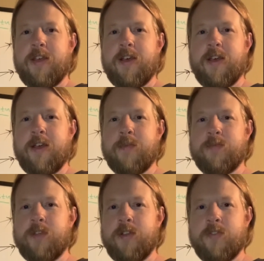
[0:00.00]
I'm
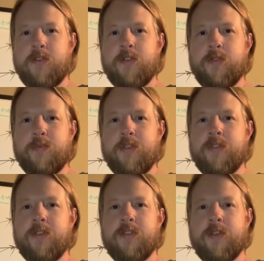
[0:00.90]
trying to start a new
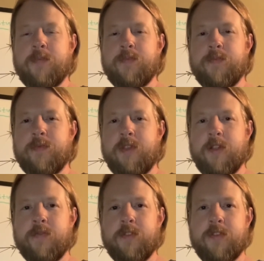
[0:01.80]
business. I'm
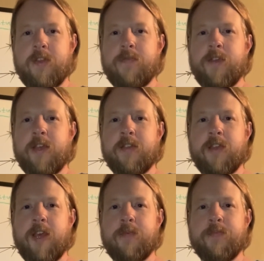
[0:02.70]
studying for the CFA
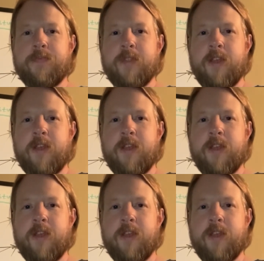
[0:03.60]
exam.